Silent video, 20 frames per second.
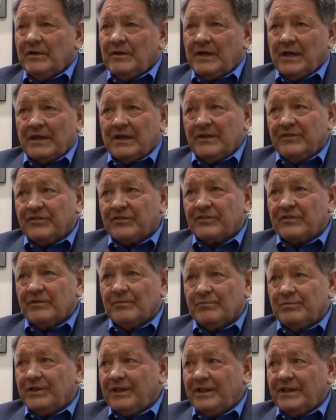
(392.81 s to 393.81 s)
Now that's
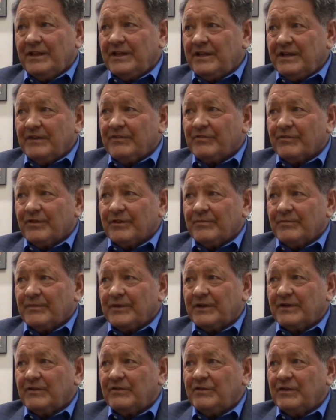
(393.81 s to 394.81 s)
completely different
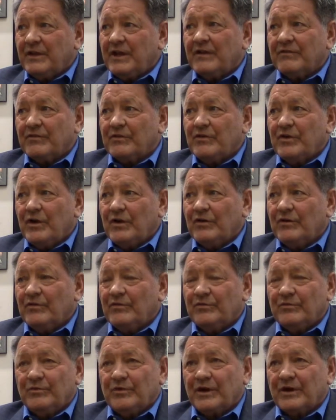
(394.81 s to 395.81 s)
because you never
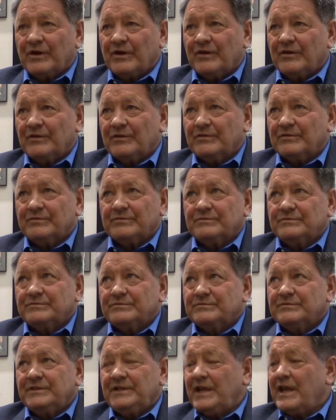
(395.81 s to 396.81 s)
know where
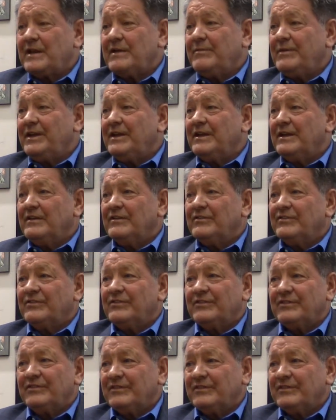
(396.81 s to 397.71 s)
the enemy is.